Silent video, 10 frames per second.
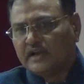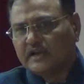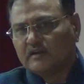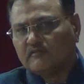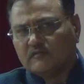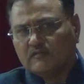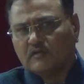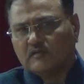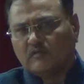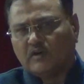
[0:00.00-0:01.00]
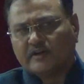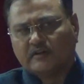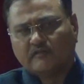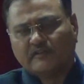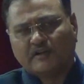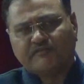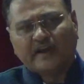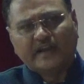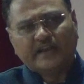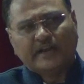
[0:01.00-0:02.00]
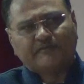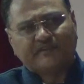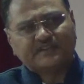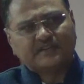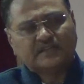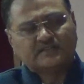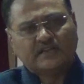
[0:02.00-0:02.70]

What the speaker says: And what we are finding at present is